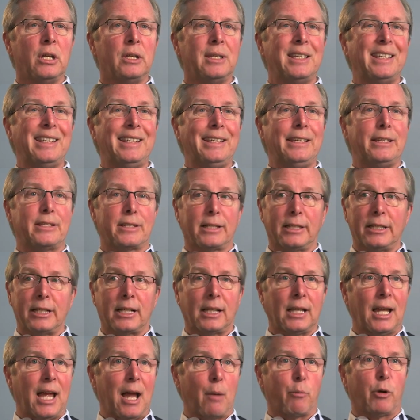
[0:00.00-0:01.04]
to easily
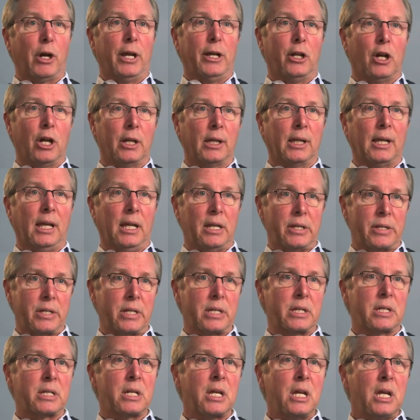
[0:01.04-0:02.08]
collaborate on
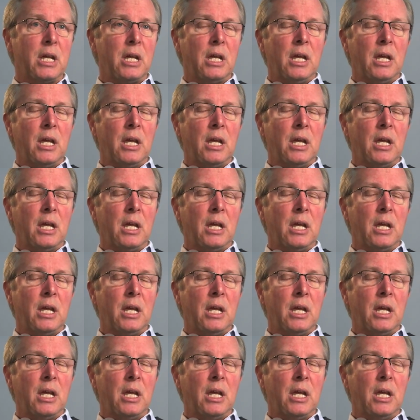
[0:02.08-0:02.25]
cases